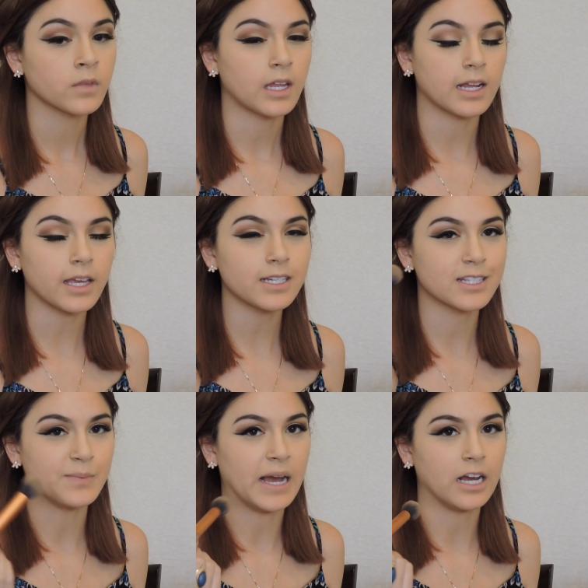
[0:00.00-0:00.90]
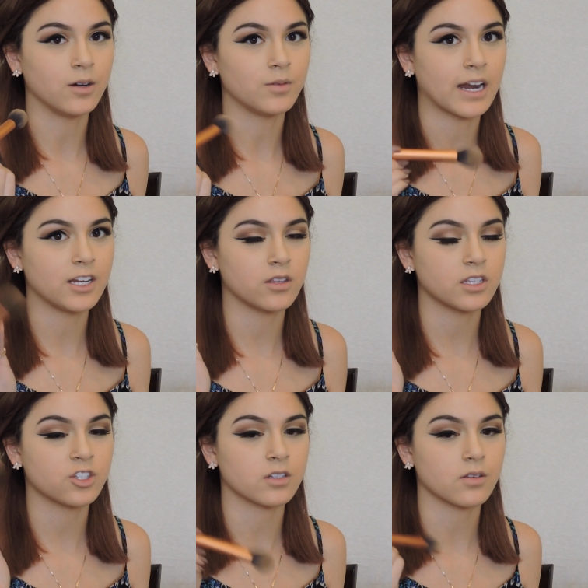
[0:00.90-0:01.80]
And I like to smile when I do
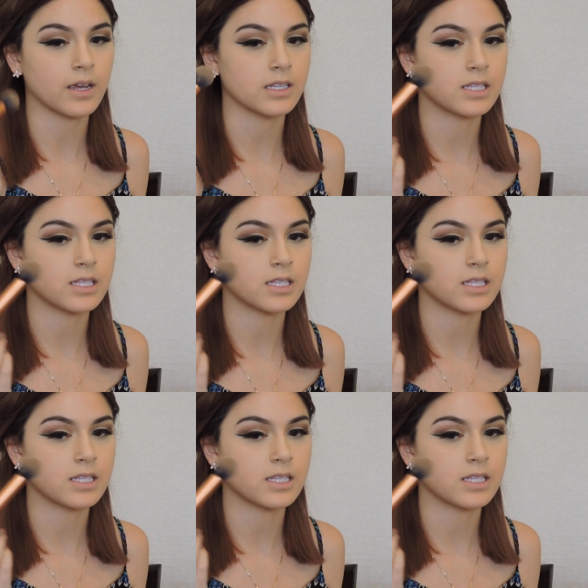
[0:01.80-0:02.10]
this just so I can